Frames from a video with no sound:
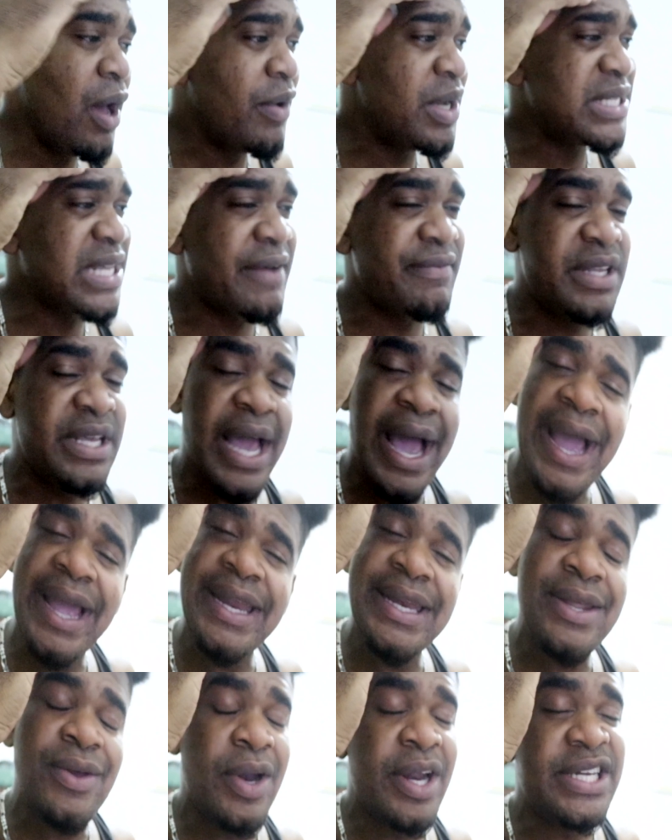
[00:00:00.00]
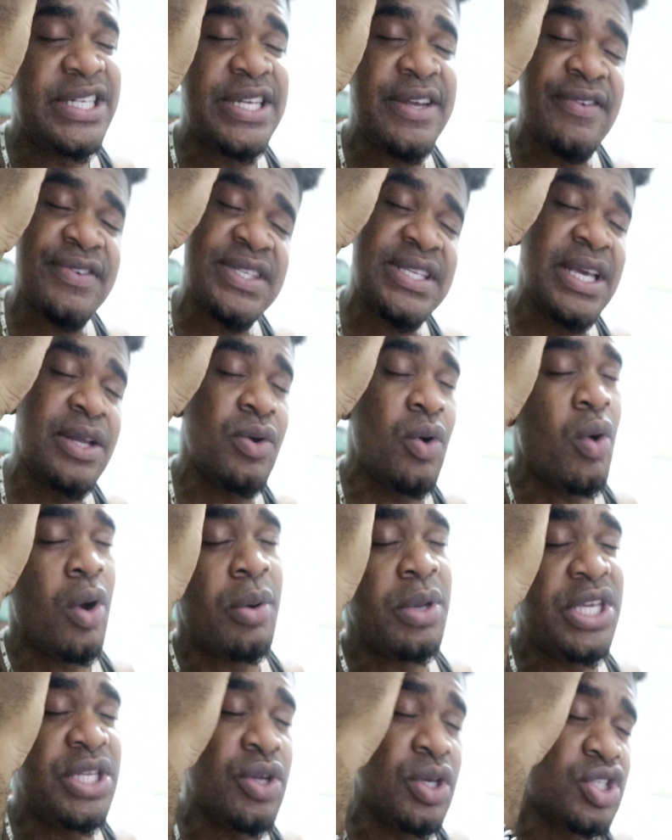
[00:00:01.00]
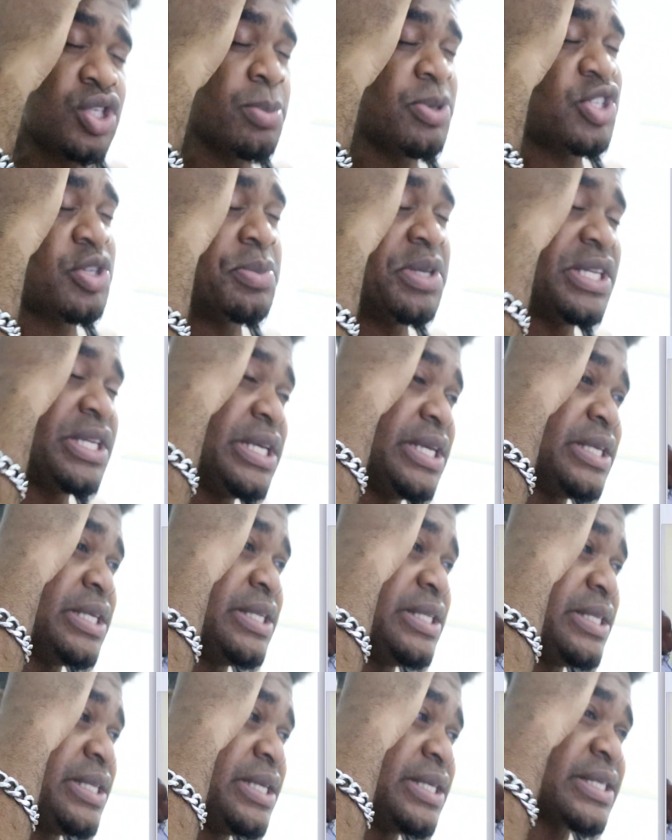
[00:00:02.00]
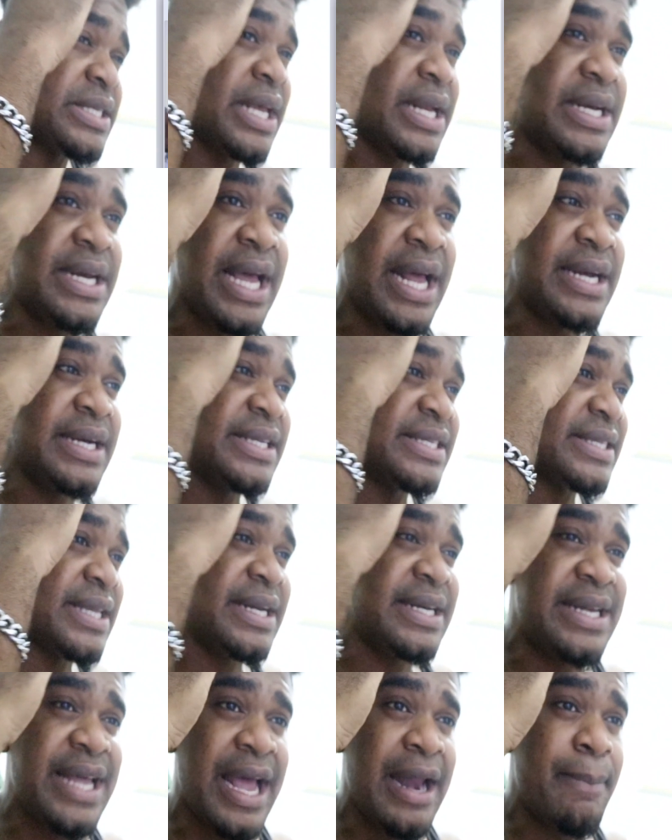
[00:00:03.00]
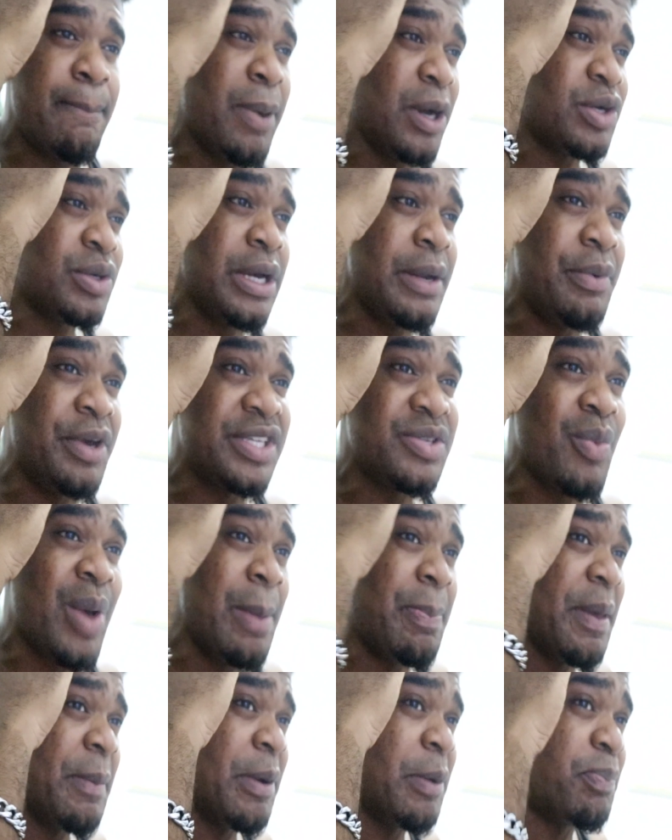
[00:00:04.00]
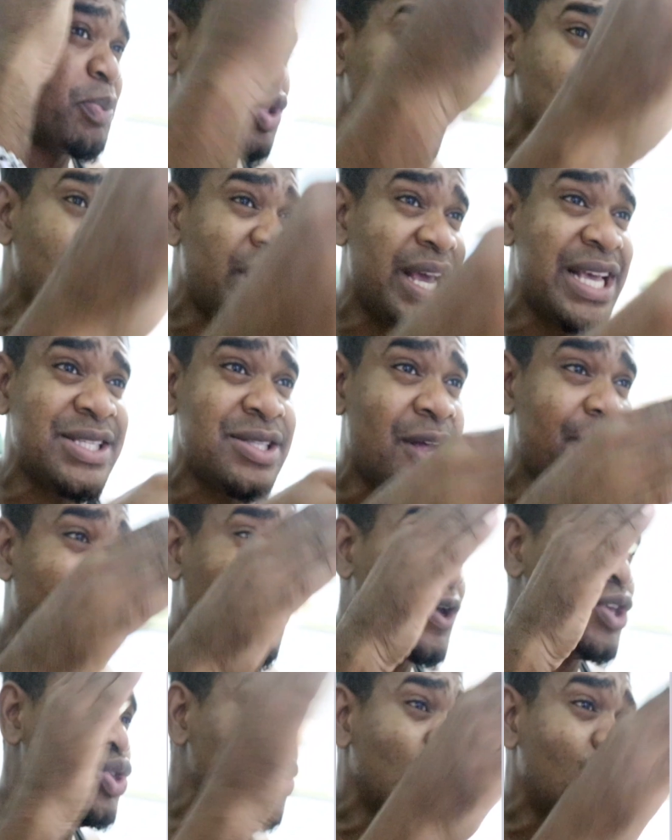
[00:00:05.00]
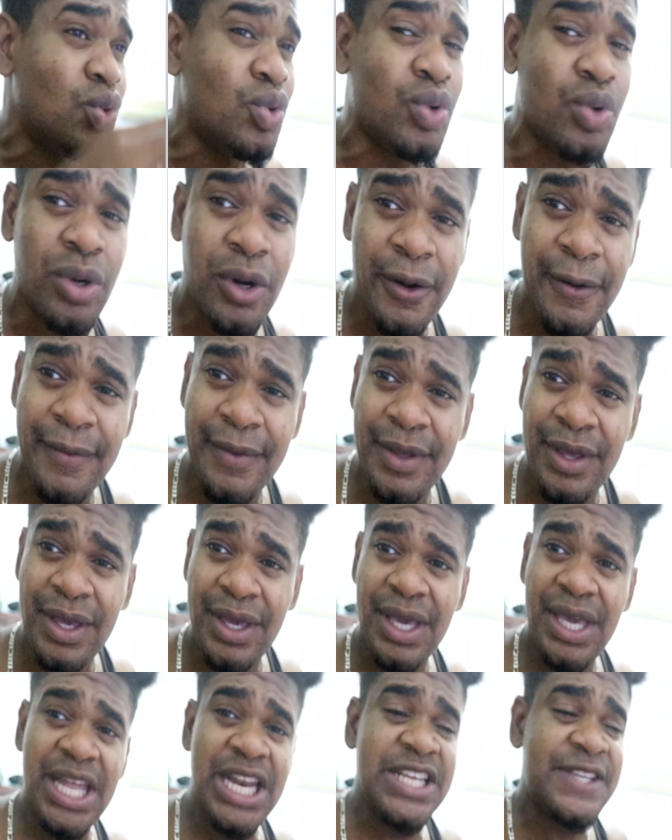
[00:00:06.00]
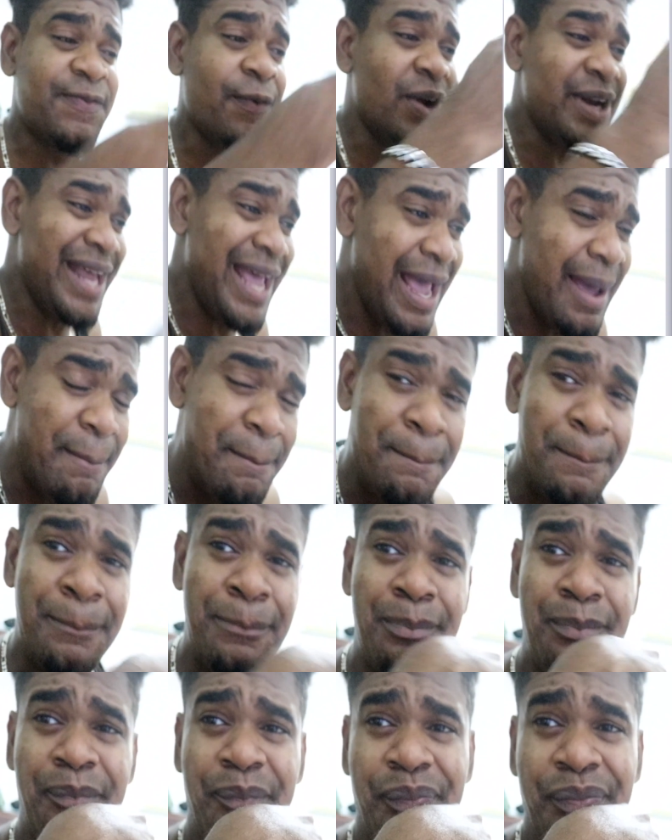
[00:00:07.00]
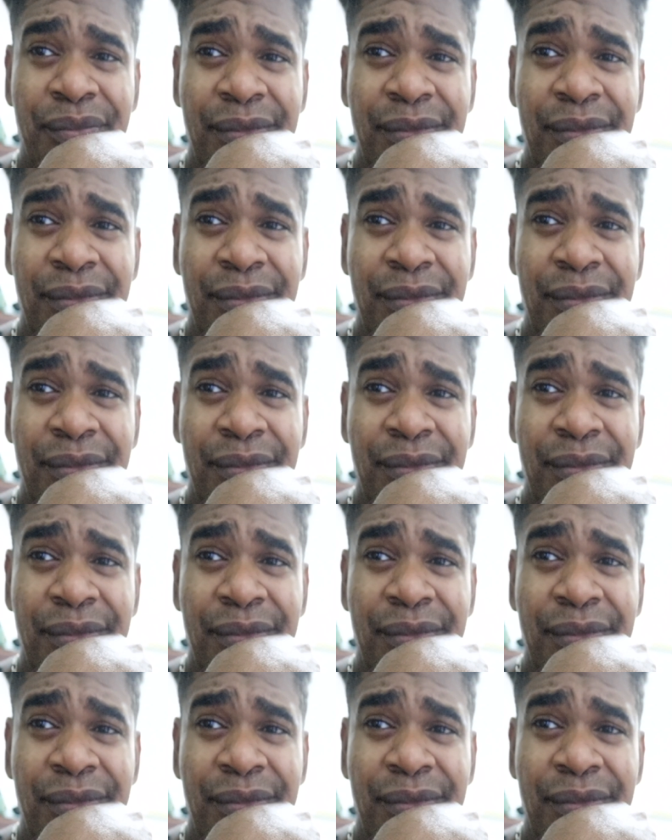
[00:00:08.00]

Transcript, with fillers: always have the ideology of saying, oh, you're not supposed to be in this and that, this and that. But the reason why people put you there is not for you, it is for them.